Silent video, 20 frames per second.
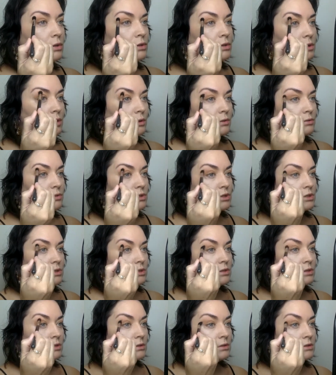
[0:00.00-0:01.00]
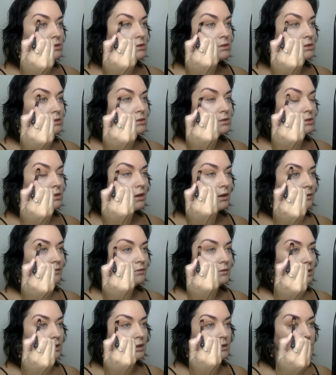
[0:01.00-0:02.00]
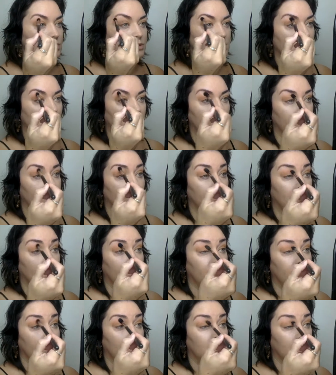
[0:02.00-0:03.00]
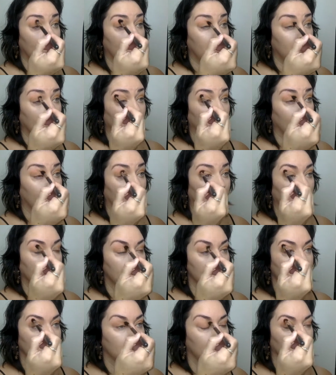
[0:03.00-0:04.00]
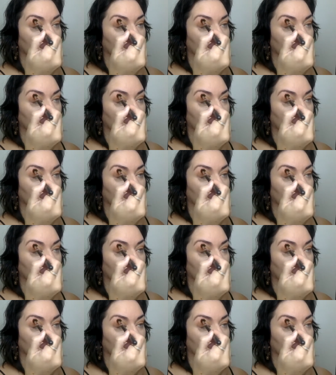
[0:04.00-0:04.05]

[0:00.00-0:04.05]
So just softly just kind of buffing that right